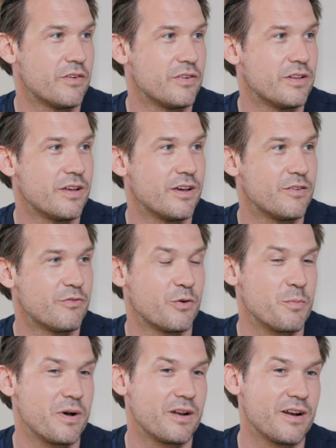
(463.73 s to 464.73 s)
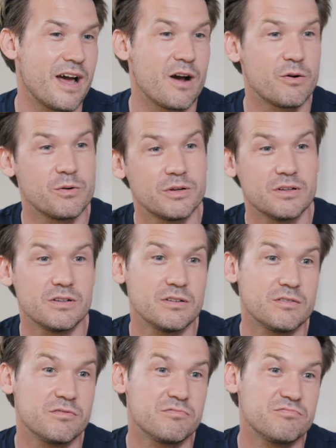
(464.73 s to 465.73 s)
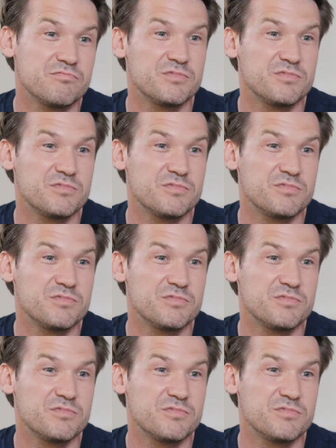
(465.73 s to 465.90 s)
every day for about an hour